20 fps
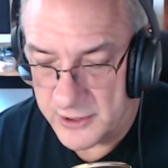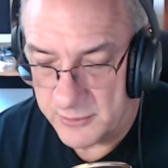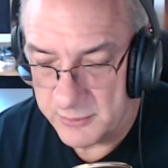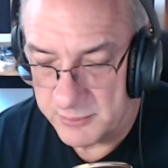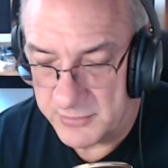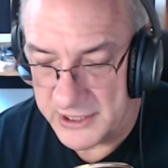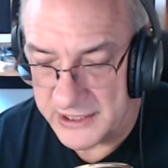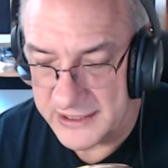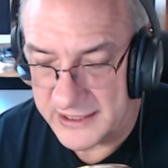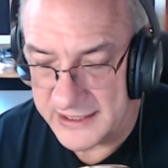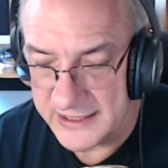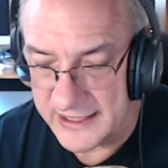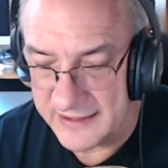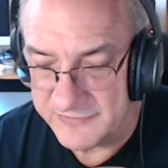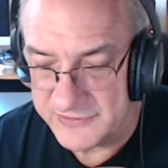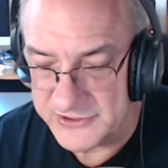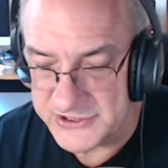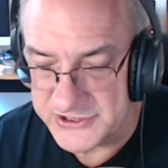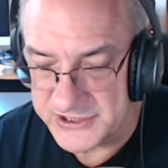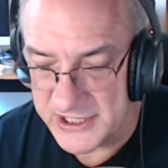may not have
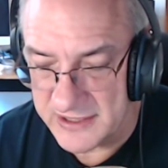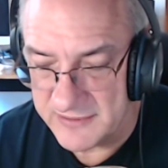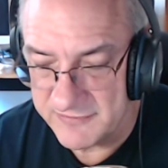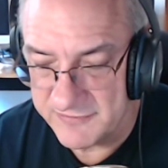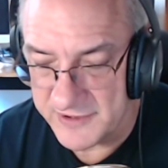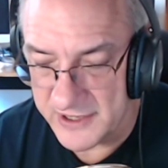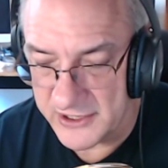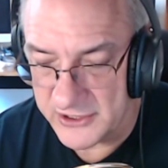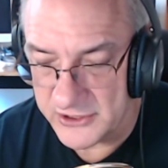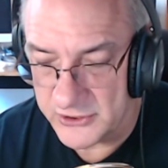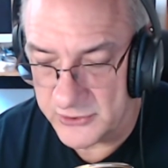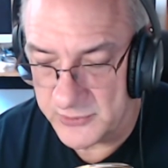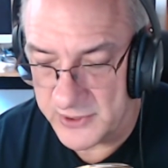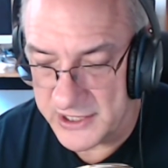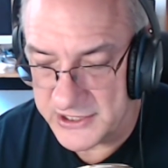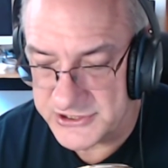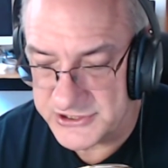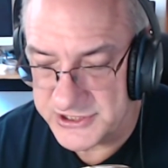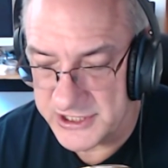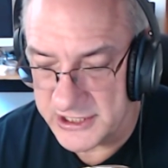the same value
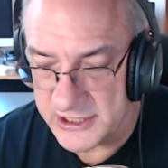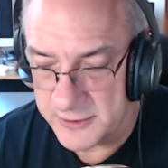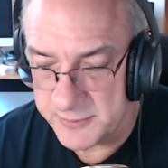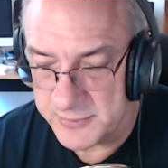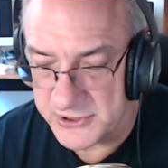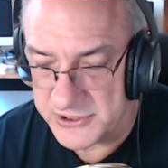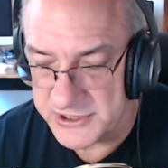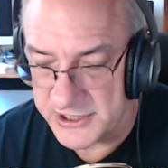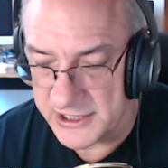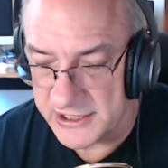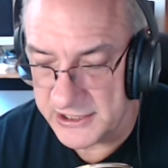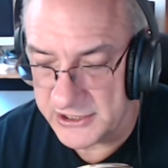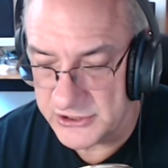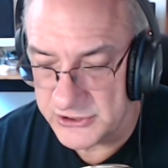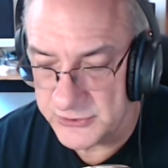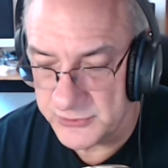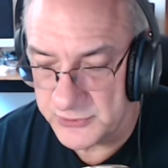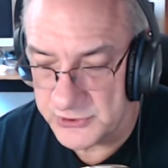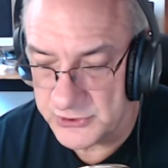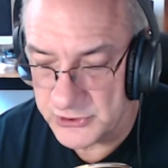as data pertaining
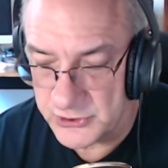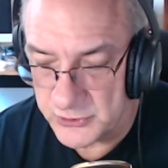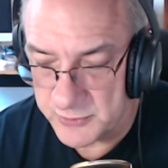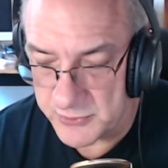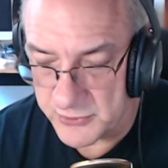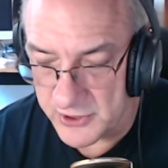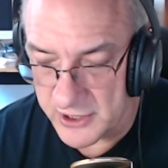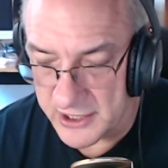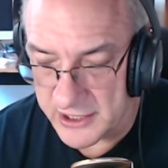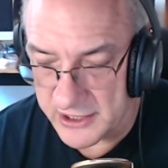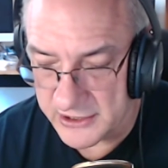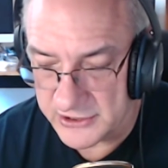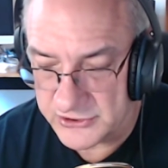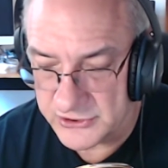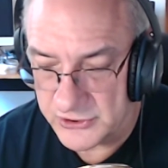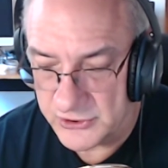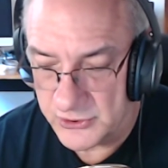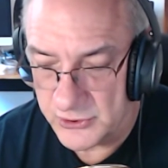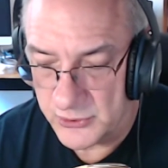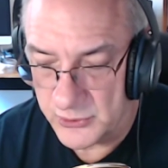to a new product
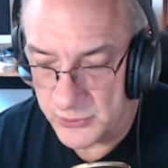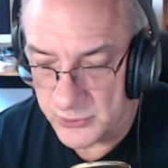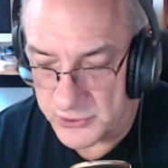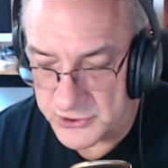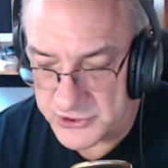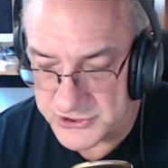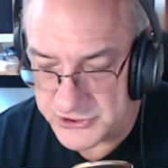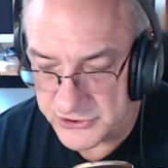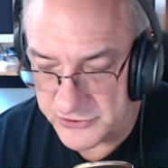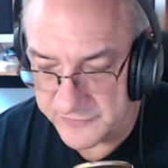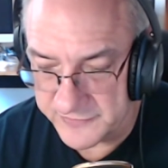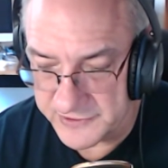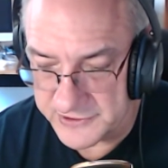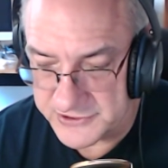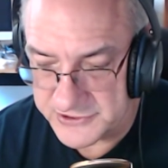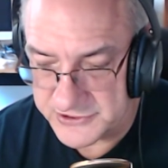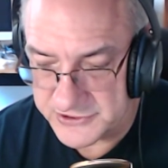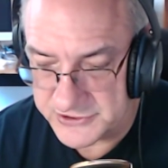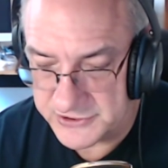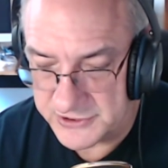or
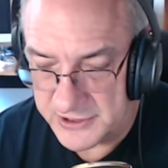service.